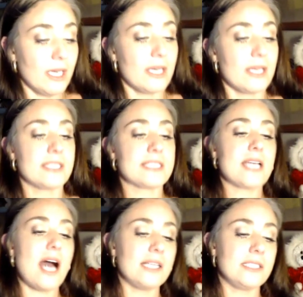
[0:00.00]
This
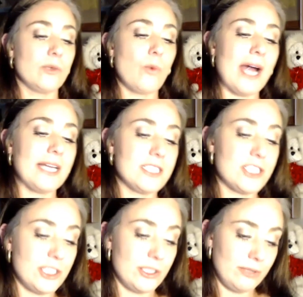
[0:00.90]
continent-wide
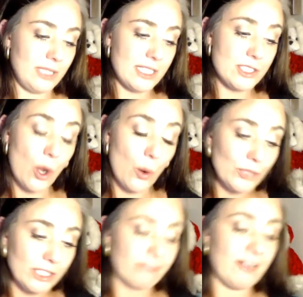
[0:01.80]
issue has
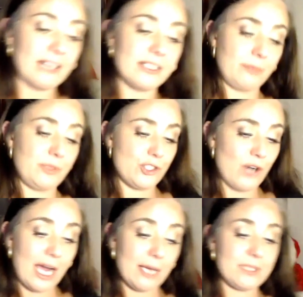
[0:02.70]
only fired up the
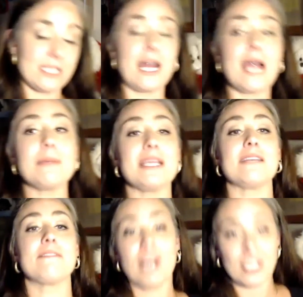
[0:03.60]
tribes, and I
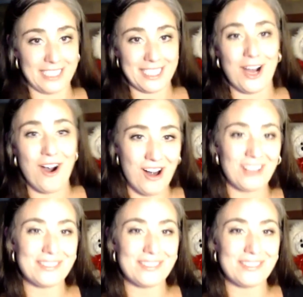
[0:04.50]
mean fucking all of